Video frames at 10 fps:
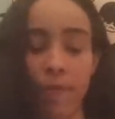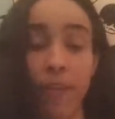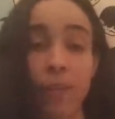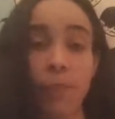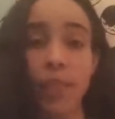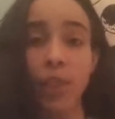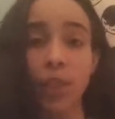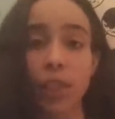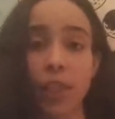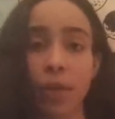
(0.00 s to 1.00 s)
If this message
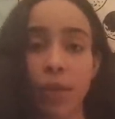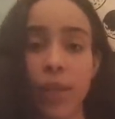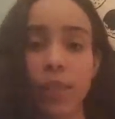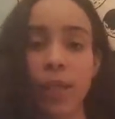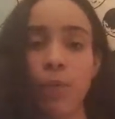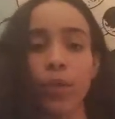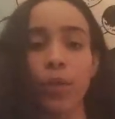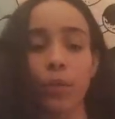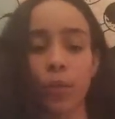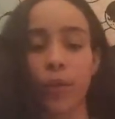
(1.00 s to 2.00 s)
is going to resonate with
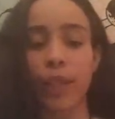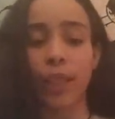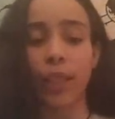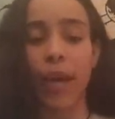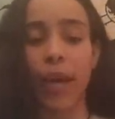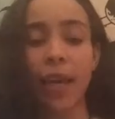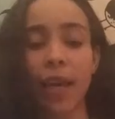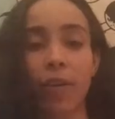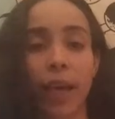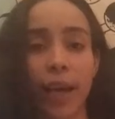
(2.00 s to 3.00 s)
you, don't forget to like,
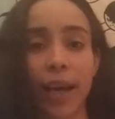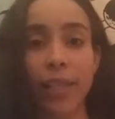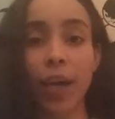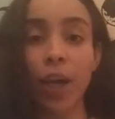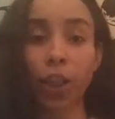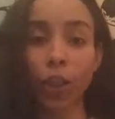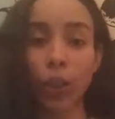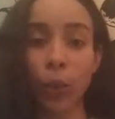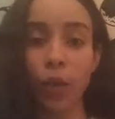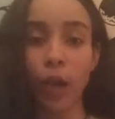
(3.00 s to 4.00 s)
okay, guys?
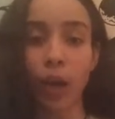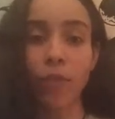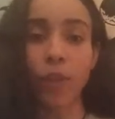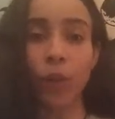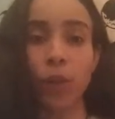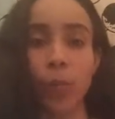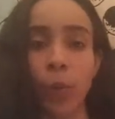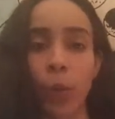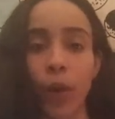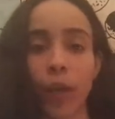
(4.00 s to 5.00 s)
Show love, show
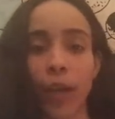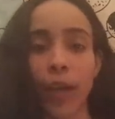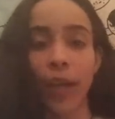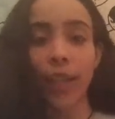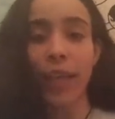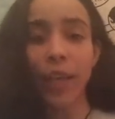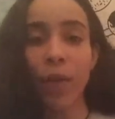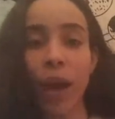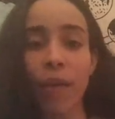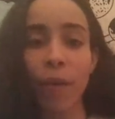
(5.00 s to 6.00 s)
support. Thank
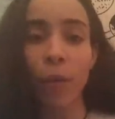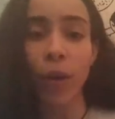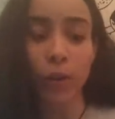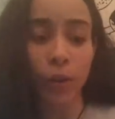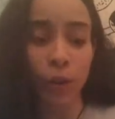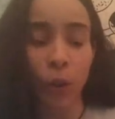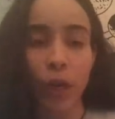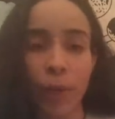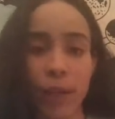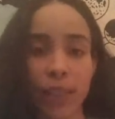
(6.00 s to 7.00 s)
you, everyone, for
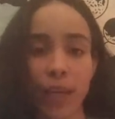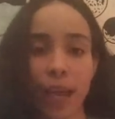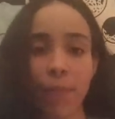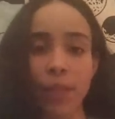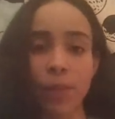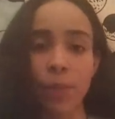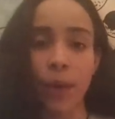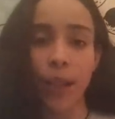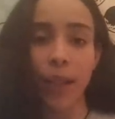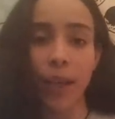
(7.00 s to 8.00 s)
joining me today. Ms.
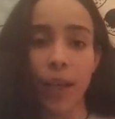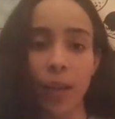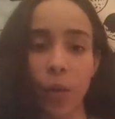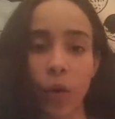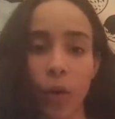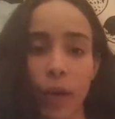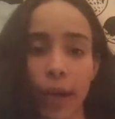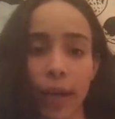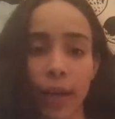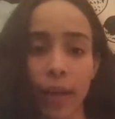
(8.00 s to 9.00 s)
Bella,
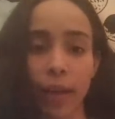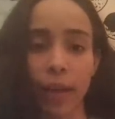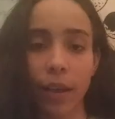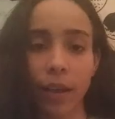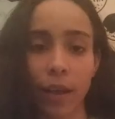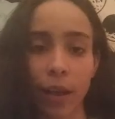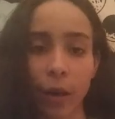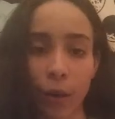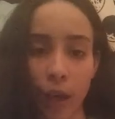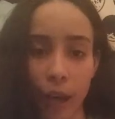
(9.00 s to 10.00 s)
Lauren,
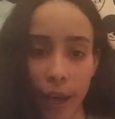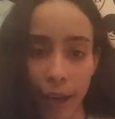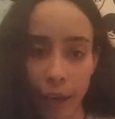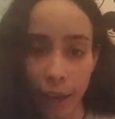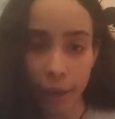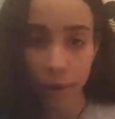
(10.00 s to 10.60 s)
okay?